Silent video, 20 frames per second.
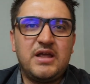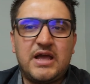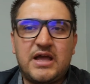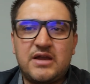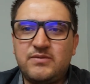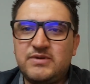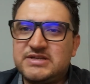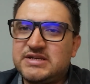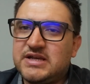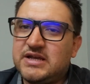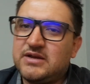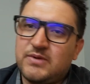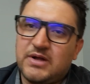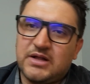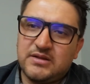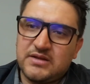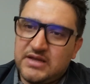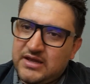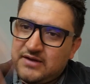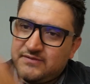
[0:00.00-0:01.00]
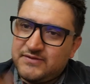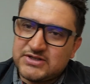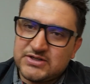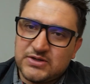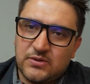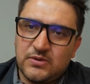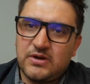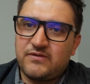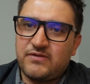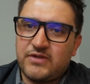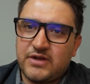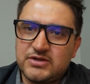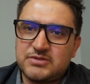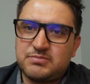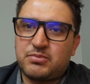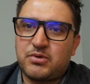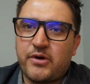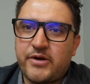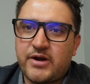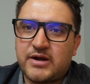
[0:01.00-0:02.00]
And we said, well, give us all of those
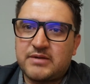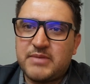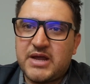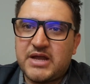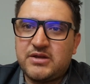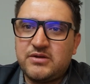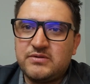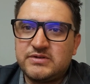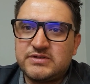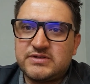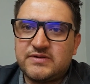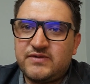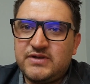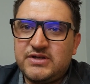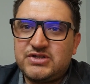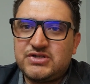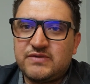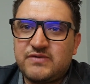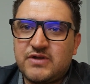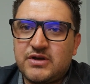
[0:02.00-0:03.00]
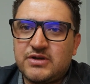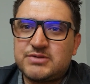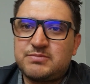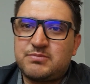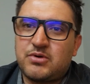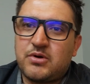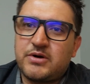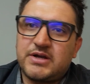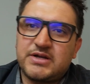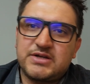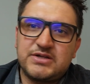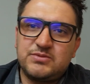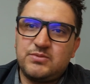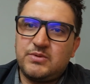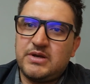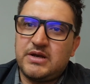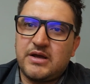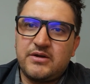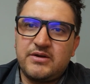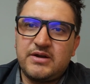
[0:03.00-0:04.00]
product manuals of each of those products.
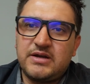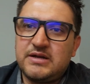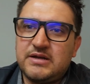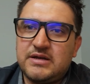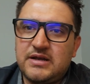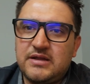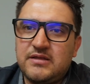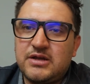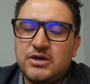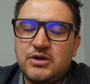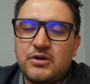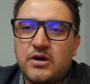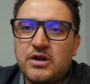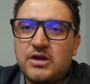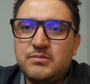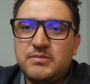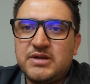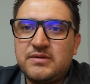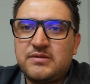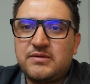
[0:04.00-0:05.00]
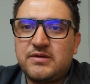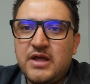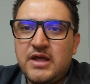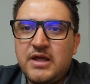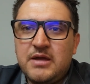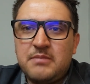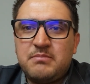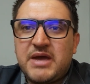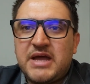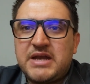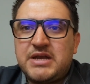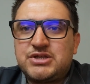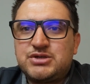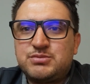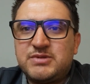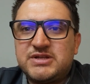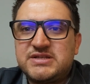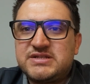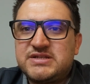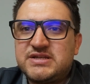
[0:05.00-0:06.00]
We loaded it in the document
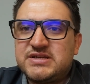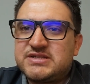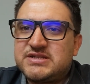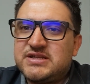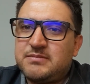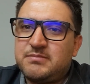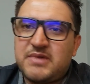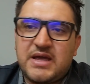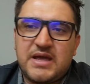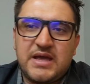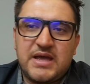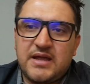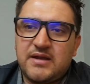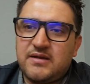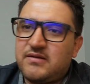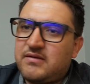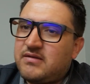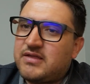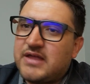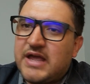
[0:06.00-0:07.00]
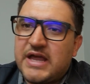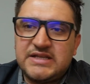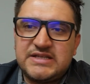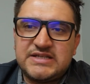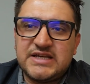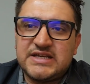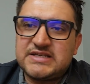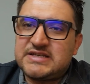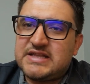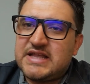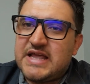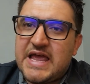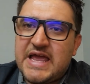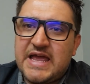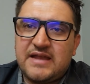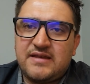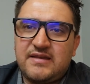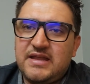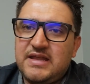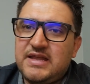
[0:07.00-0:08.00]
management system, and they just
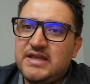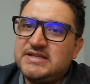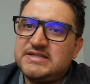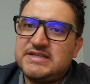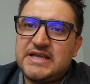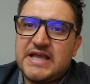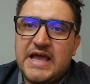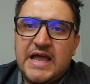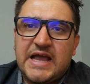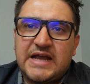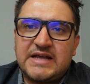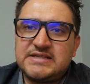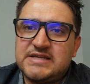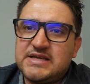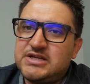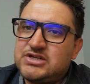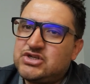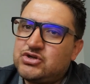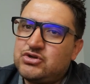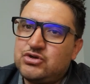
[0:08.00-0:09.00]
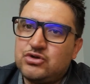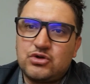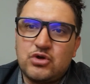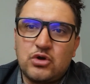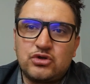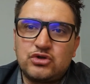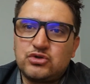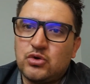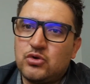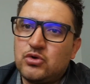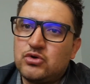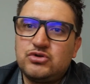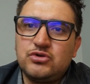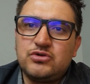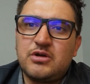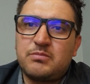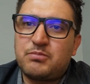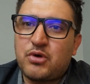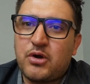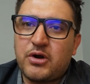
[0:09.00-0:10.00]
had easy access, could talk
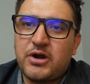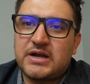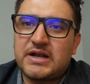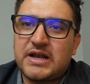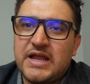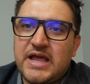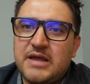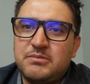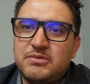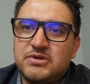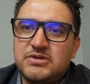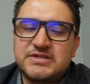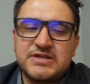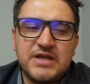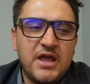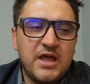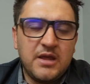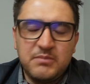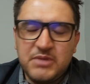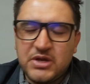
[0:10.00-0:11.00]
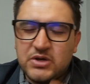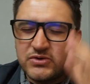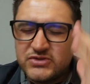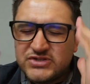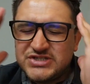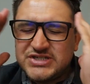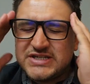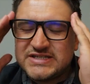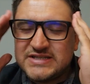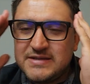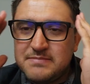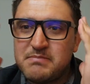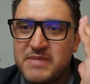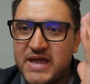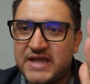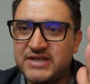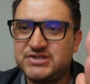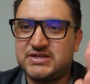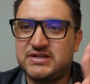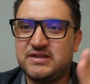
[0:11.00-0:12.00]
to the product labels. Because just
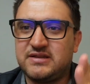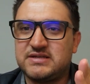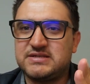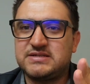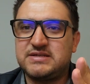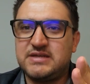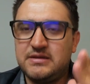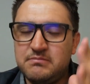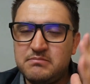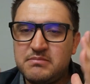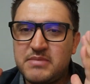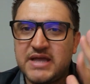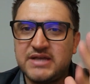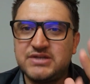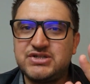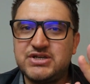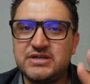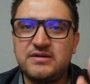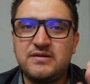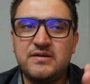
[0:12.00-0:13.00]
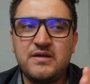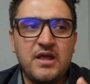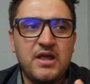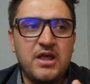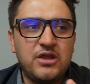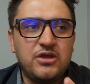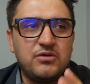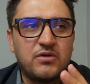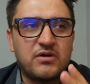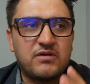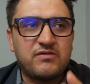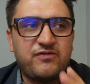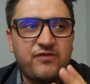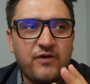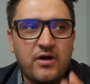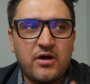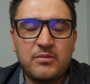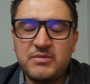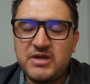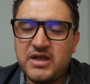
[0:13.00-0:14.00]
imagine this imagine you're a
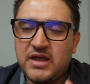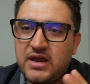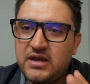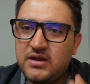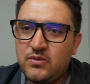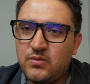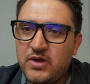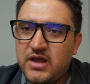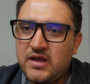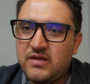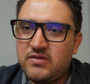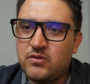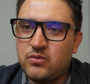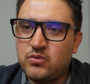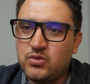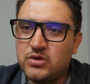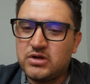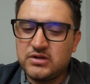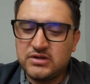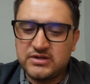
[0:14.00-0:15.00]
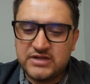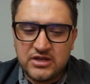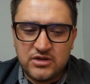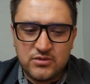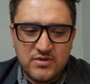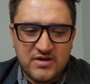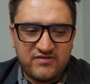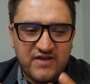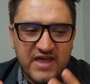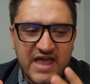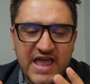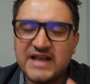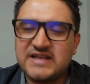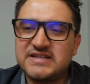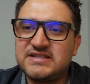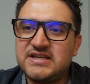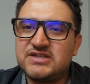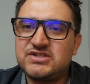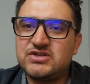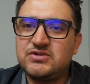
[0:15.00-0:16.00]
farmer anywhere in the world, and you have
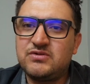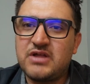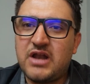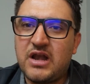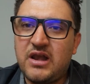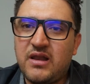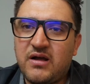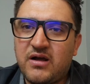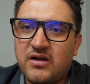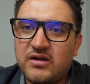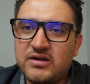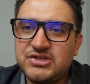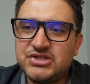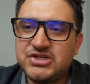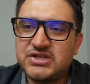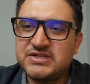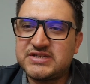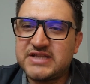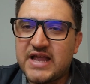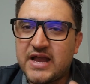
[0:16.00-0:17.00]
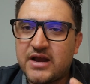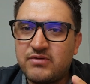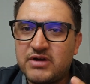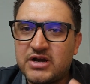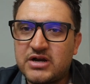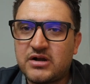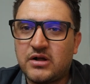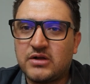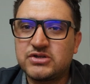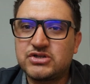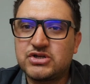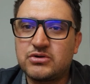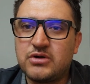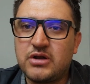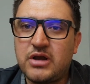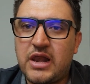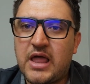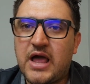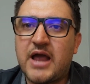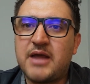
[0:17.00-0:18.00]
access to the largest
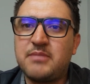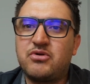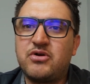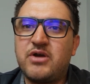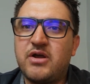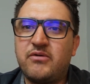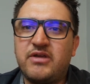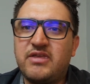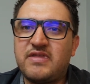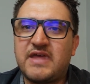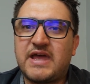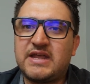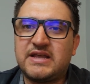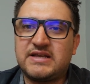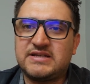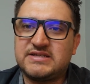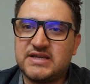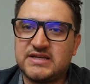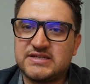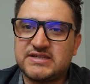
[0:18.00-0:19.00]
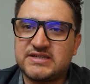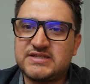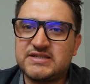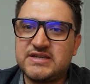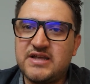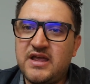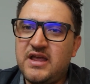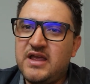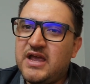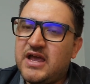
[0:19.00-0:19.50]
agricultural library that exists.